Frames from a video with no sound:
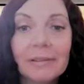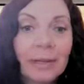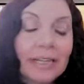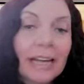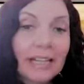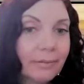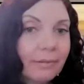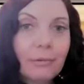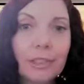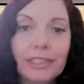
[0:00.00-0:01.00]
And I
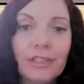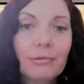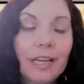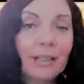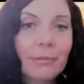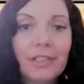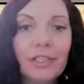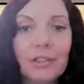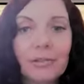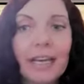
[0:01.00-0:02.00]
really do
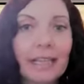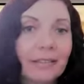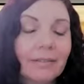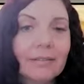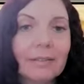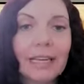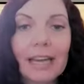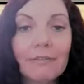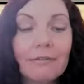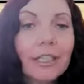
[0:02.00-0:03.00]
recommend you do that
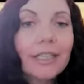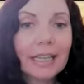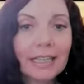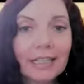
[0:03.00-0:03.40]
every